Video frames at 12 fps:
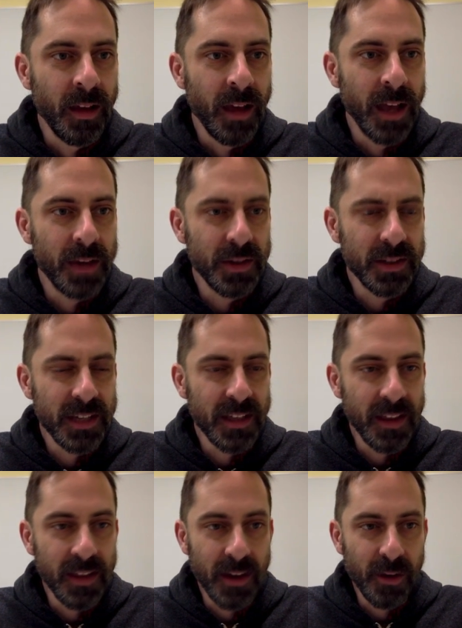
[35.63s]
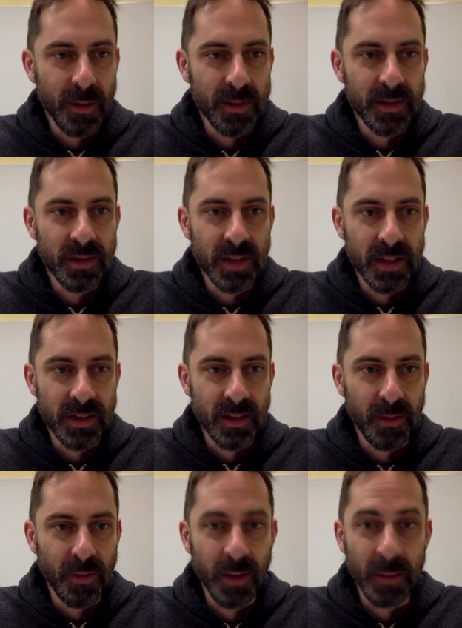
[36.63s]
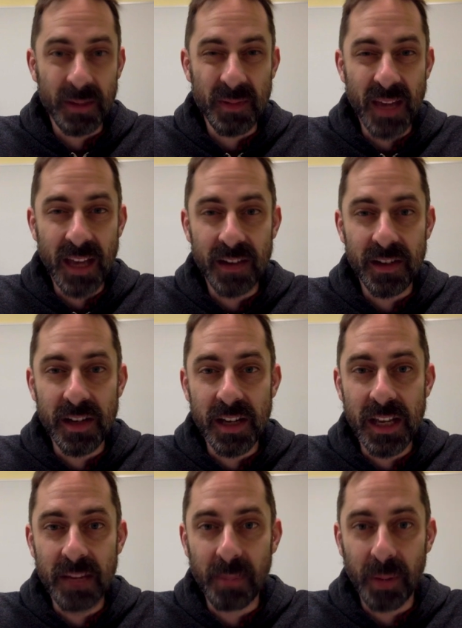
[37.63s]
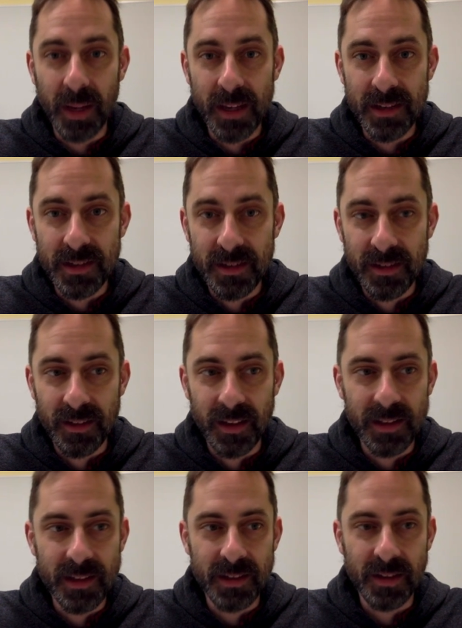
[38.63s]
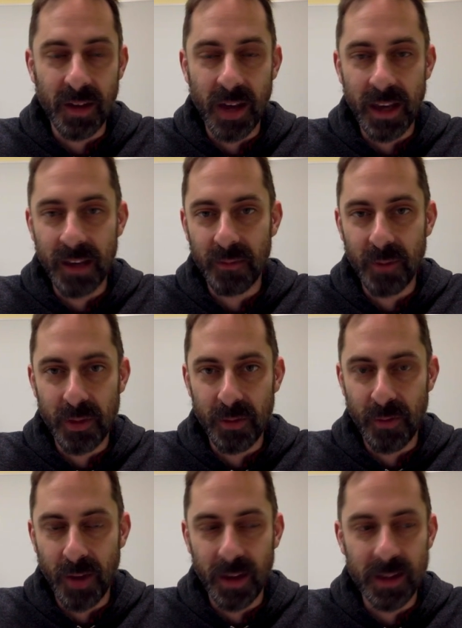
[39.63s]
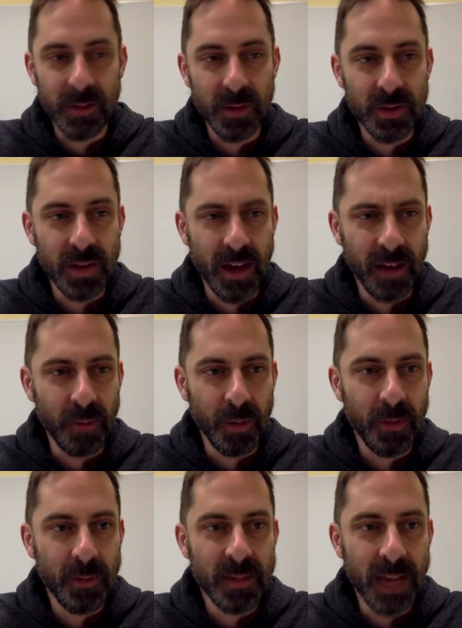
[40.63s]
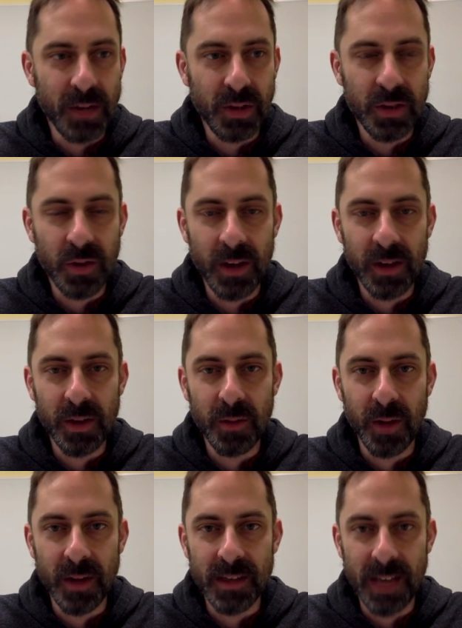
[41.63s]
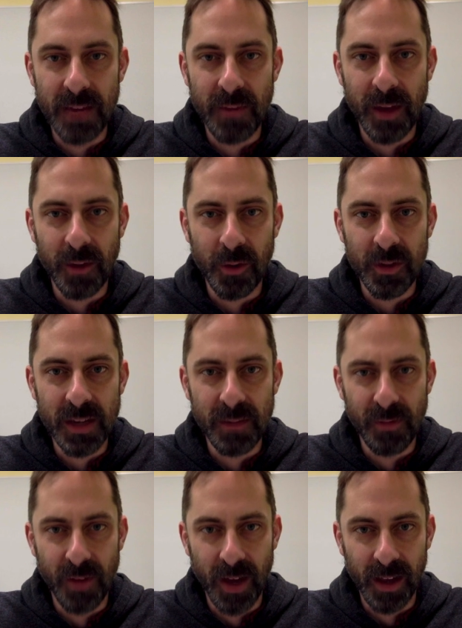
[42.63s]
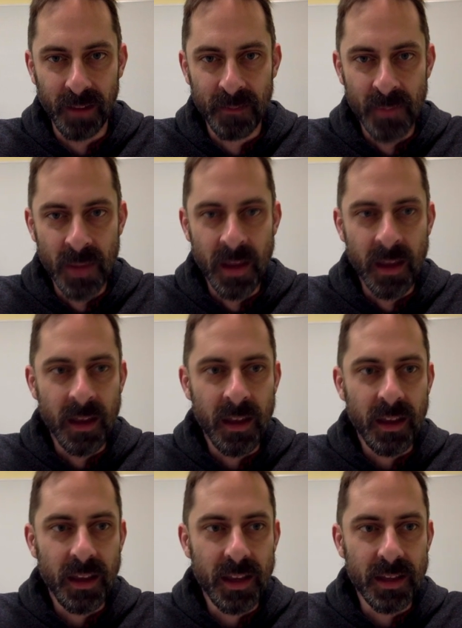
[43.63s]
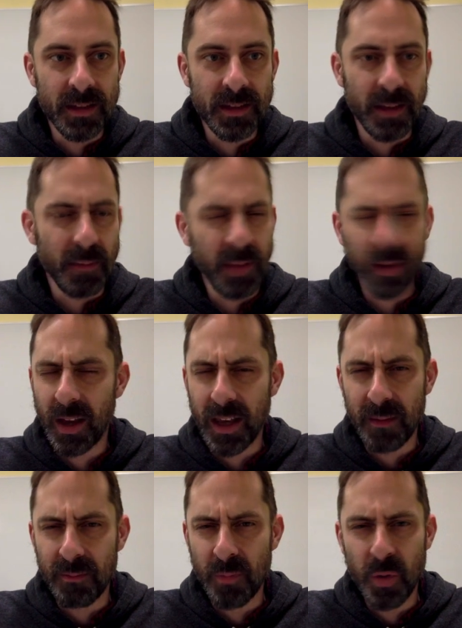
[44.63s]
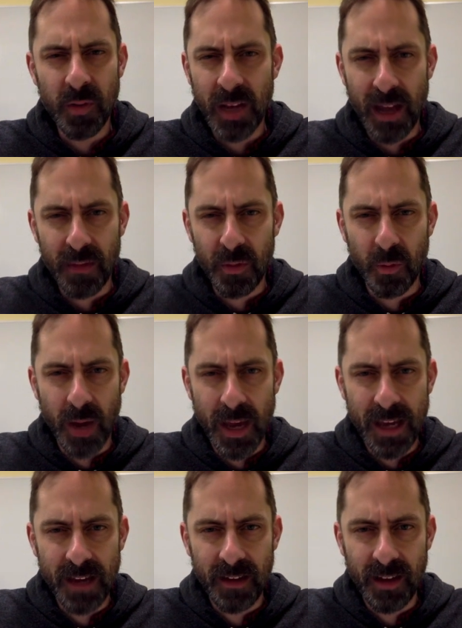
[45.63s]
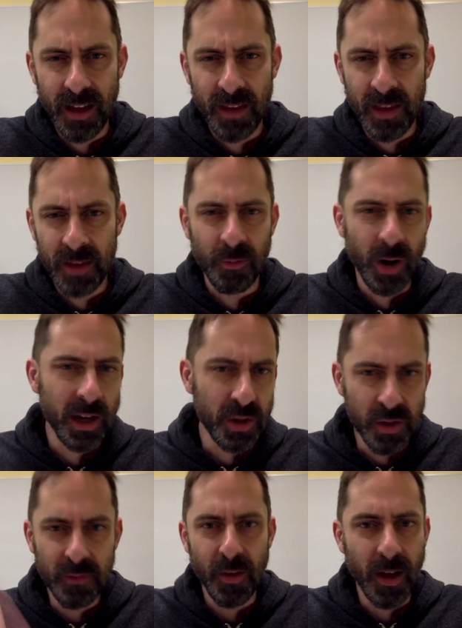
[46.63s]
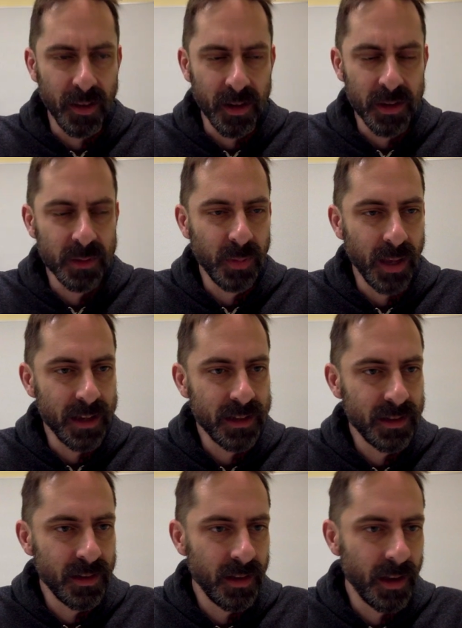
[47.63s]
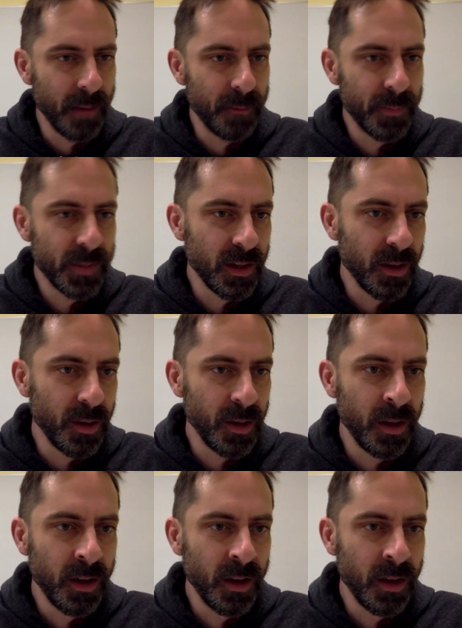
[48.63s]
As you can see there, the error message says that the file must be edited in place. It doesn't like when the file is switched out. And what Vim is actually trying to do when I save that crontab file is something like move it out the way and then write a new file in its place. So